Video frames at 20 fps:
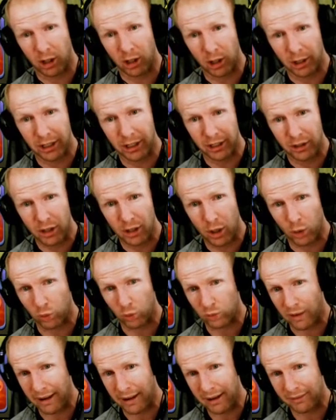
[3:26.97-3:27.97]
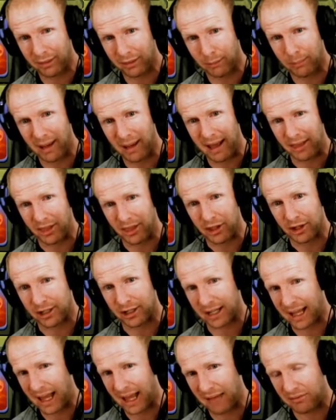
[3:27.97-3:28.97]
you already know right off the bat that you're
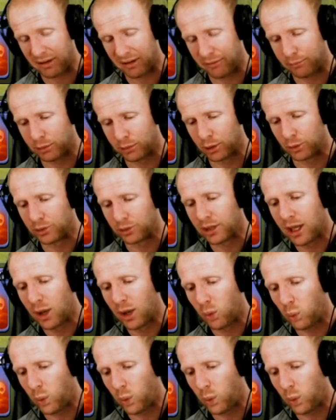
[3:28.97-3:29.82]
going to have enough balloons.